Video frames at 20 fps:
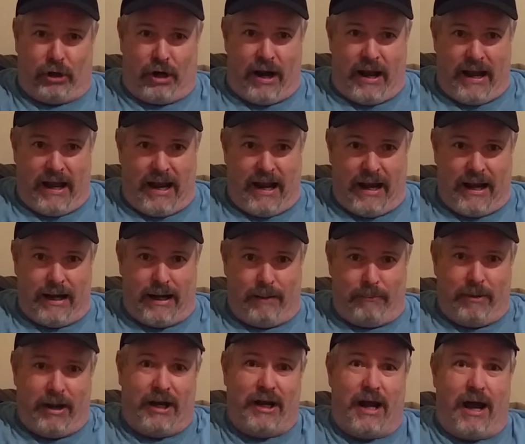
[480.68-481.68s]
brain, I
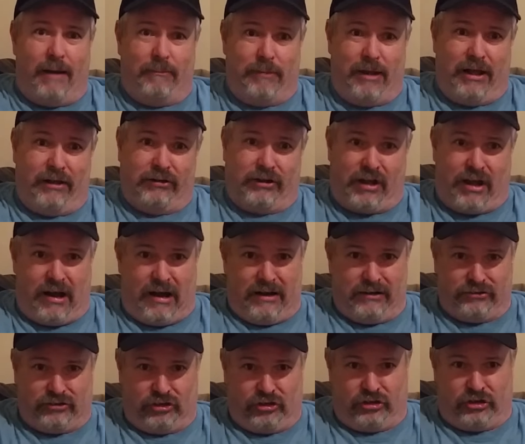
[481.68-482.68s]
may not be able to
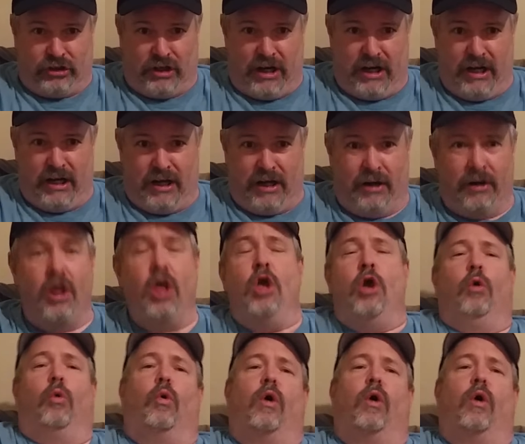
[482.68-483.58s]
concentrate on